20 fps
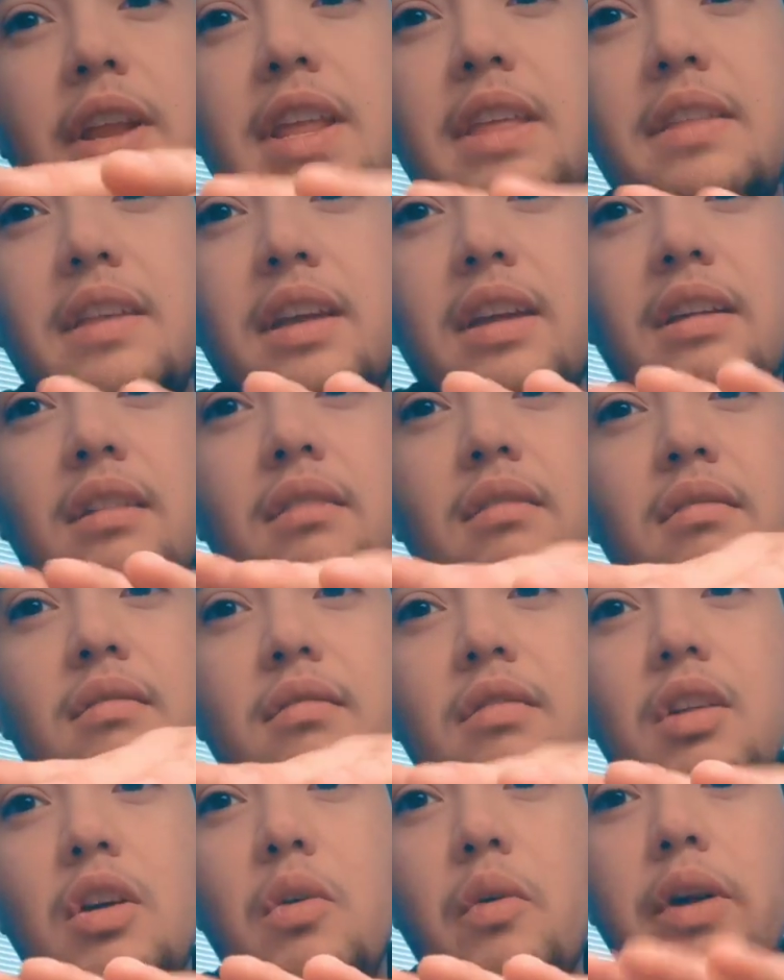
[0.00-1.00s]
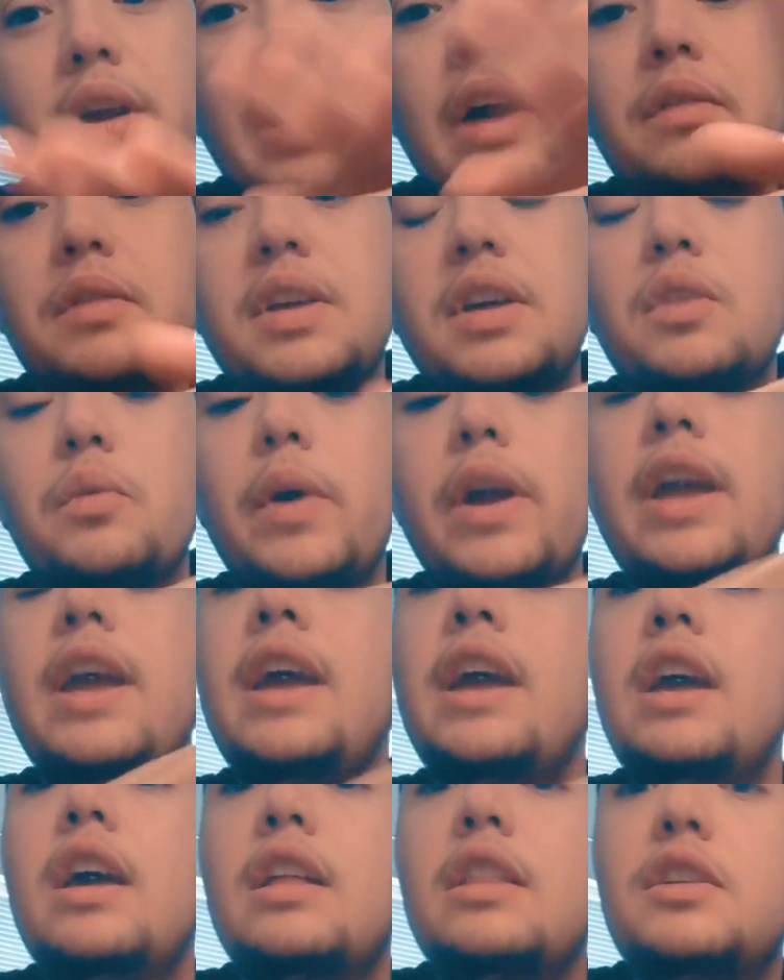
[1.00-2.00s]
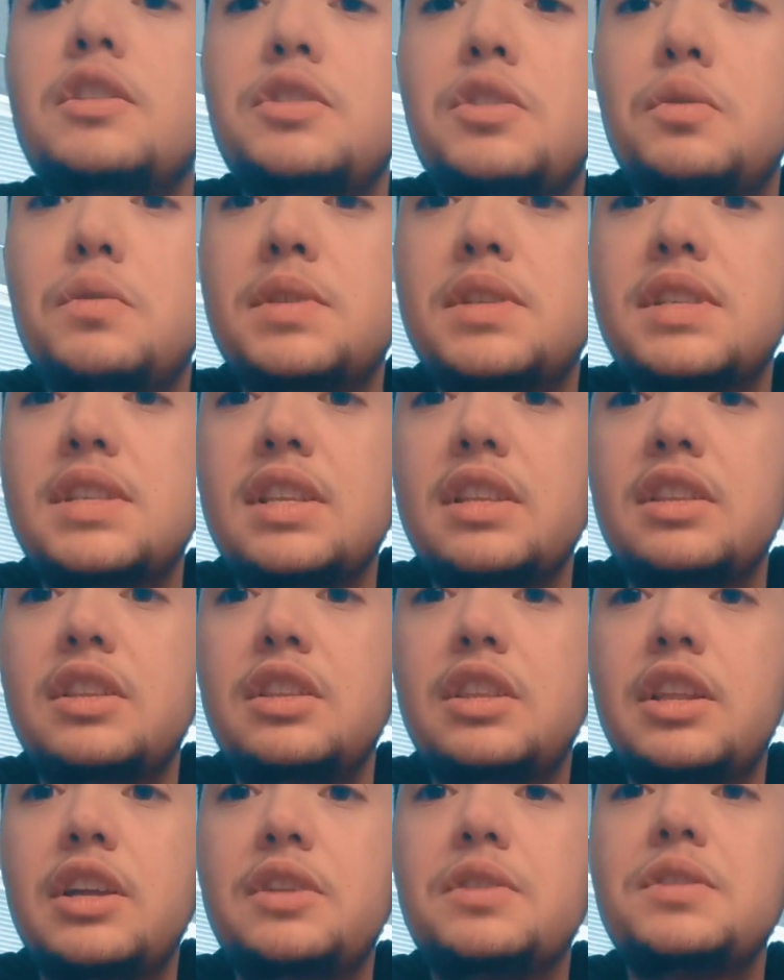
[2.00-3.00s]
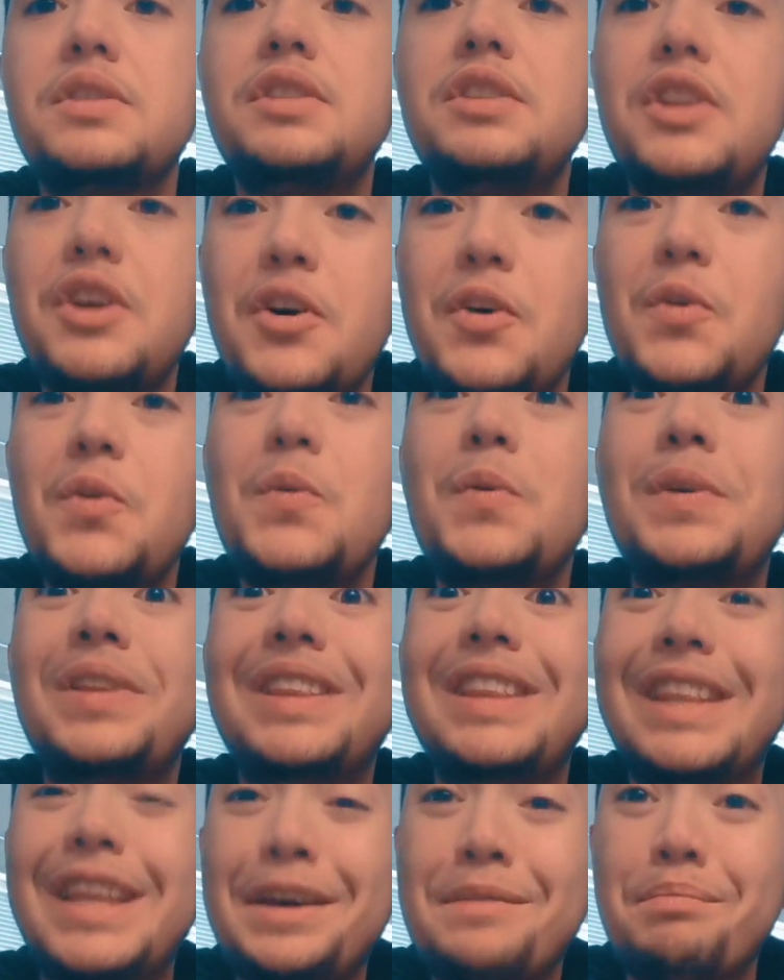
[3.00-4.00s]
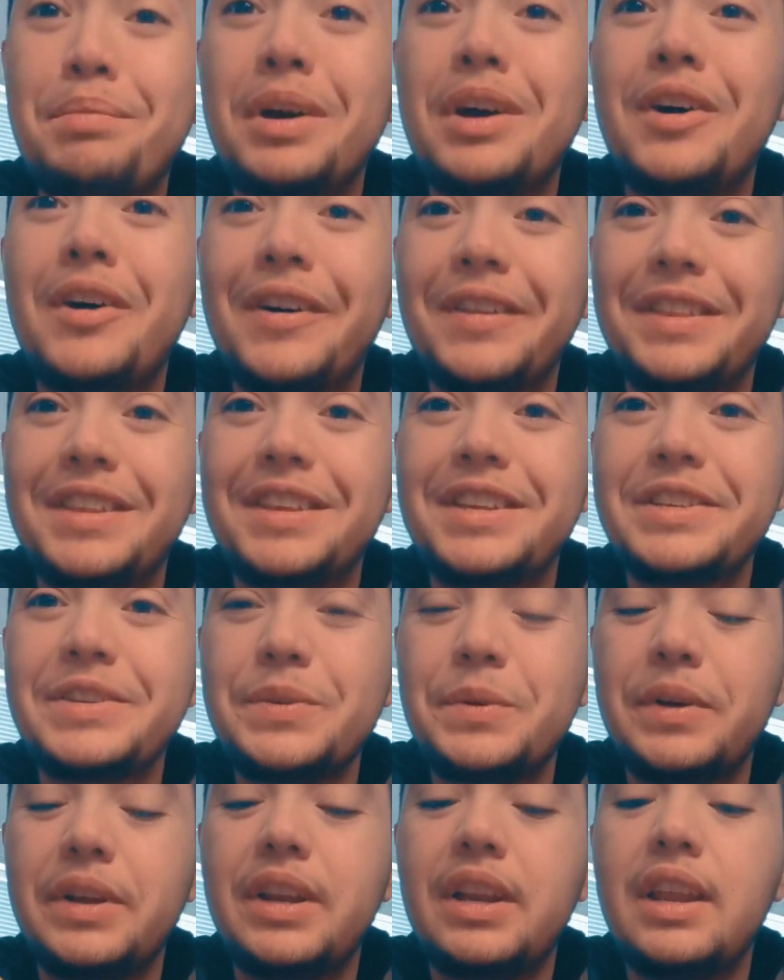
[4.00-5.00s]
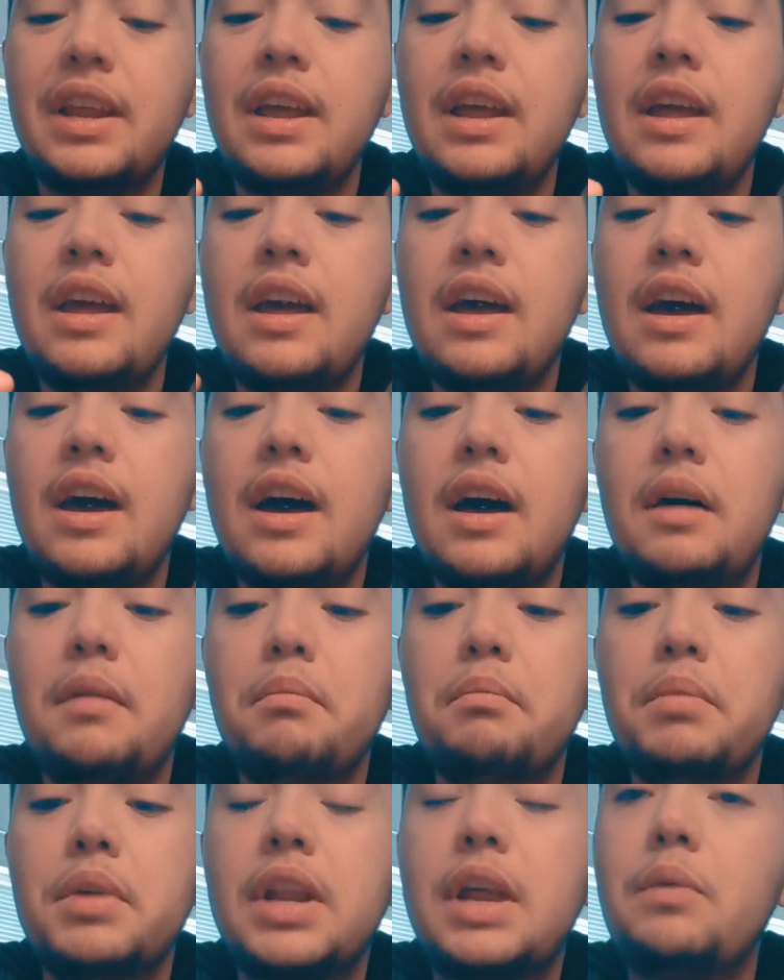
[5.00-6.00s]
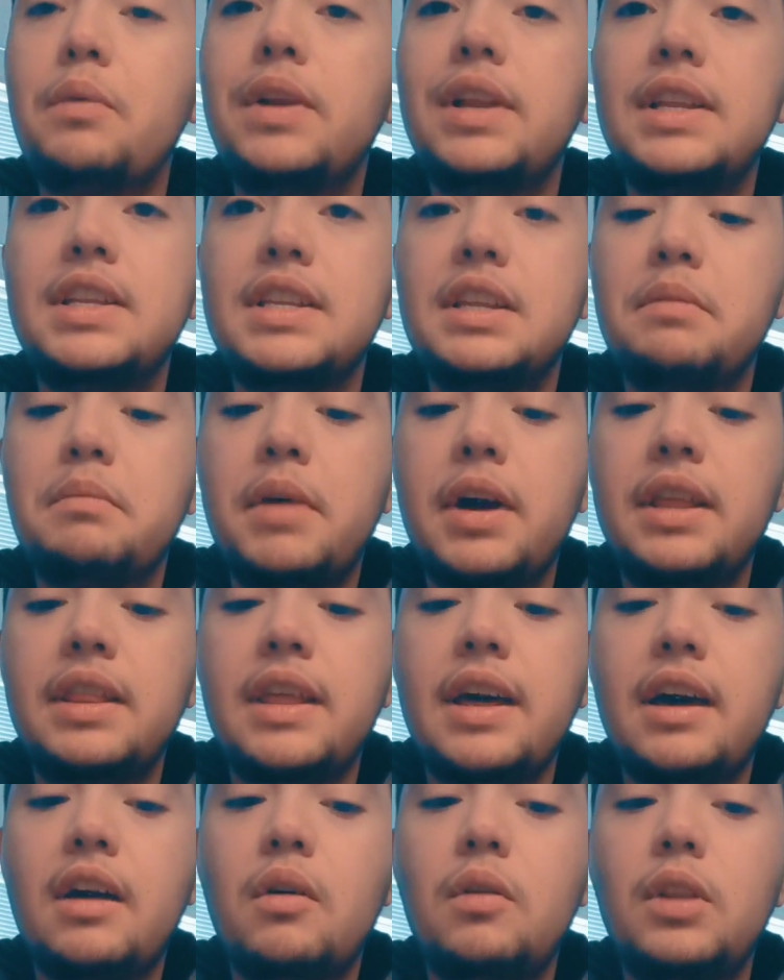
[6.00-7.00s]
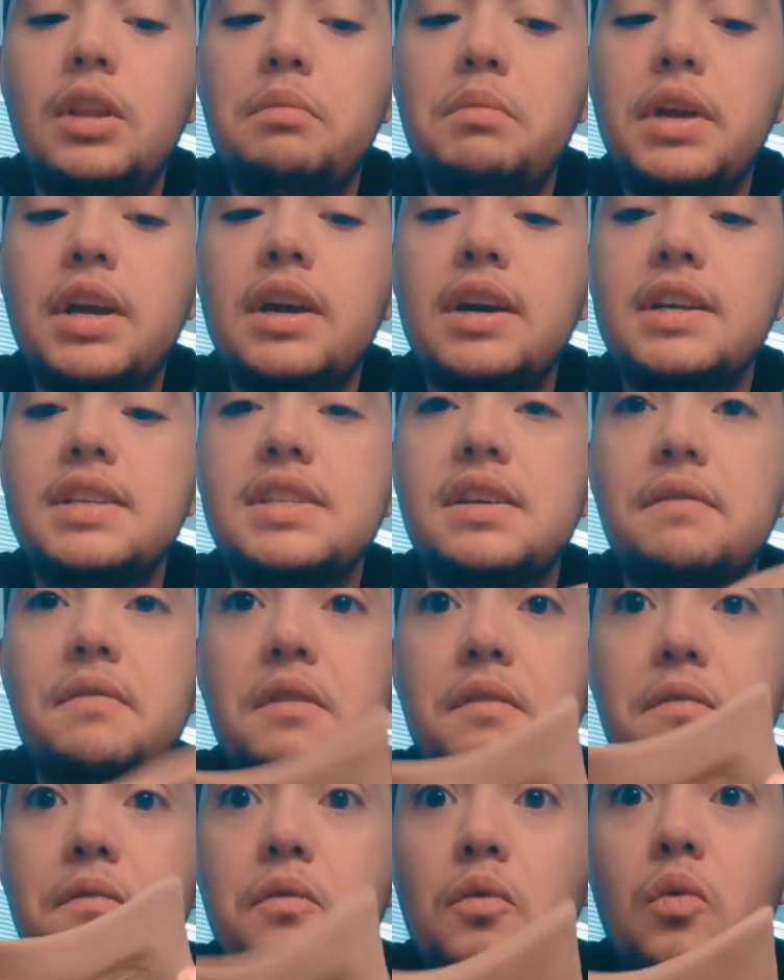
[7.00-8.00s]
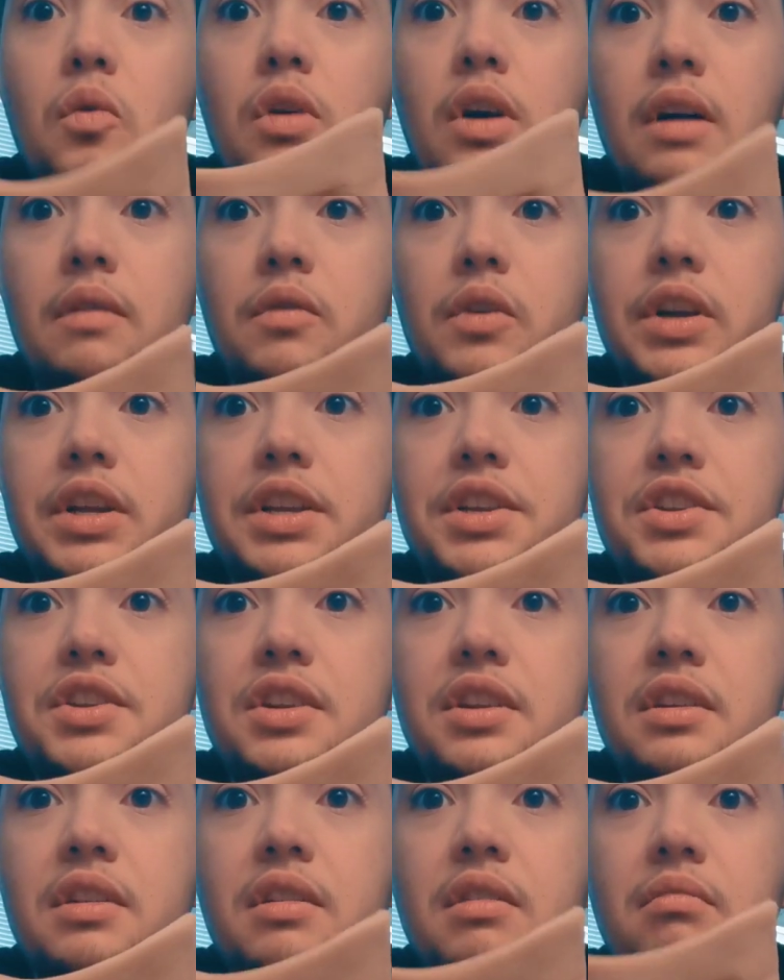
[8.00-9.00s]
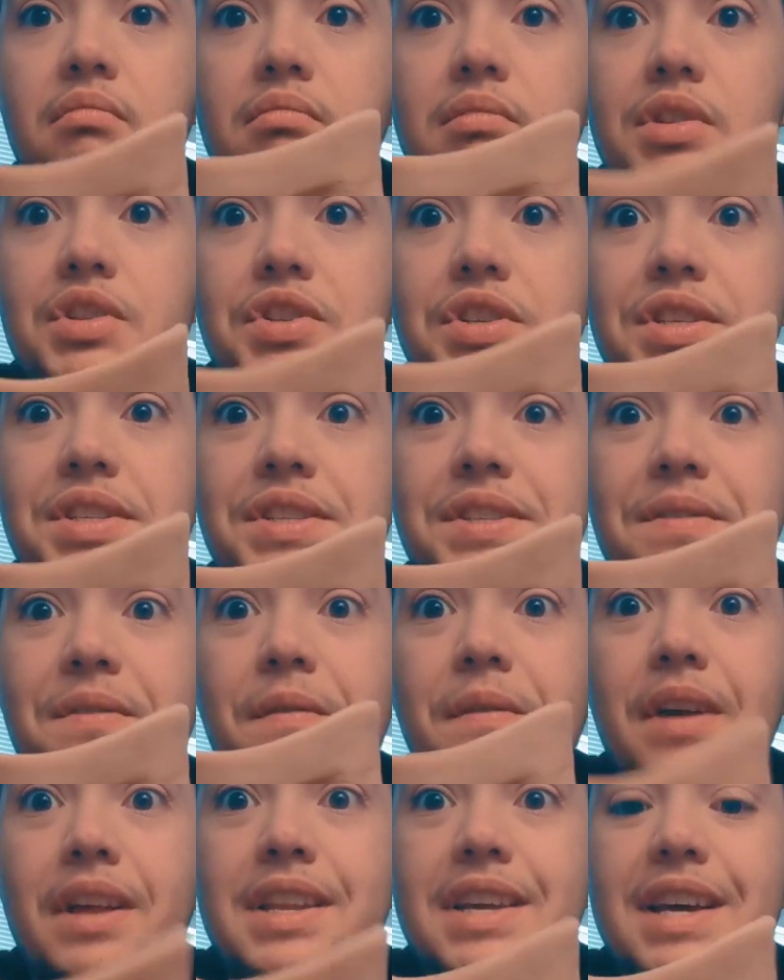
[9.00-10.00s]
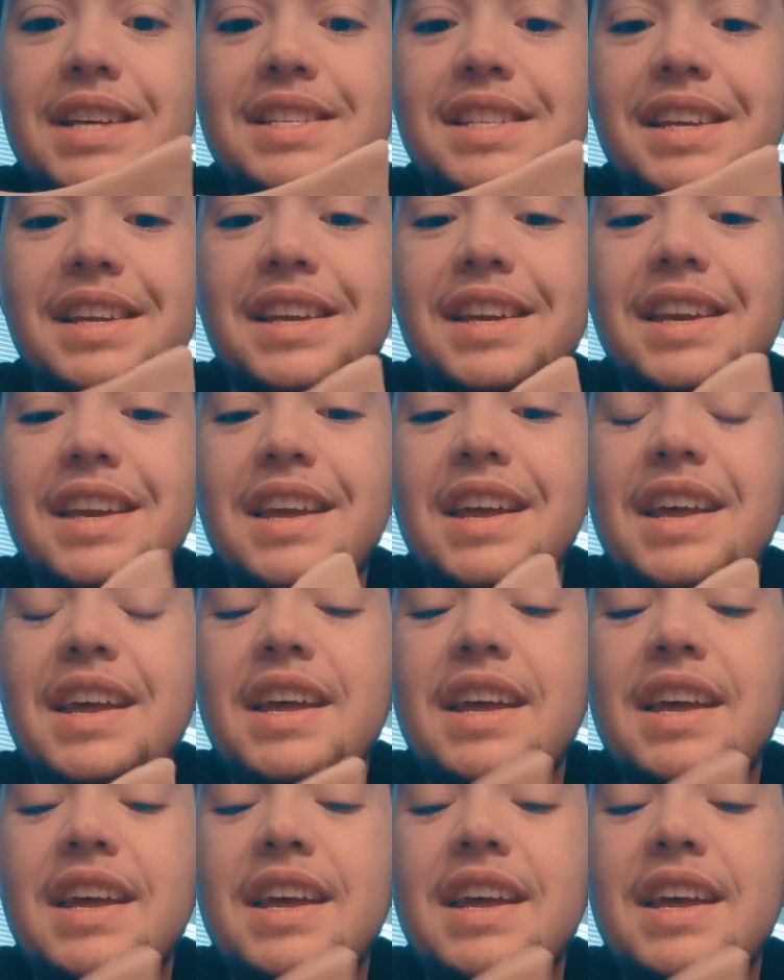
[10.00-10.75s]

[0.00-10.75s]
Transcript: anything going out the other way. There's no lip on this one, but I really didn't mind that only because of the full coverage. It's just fantastic.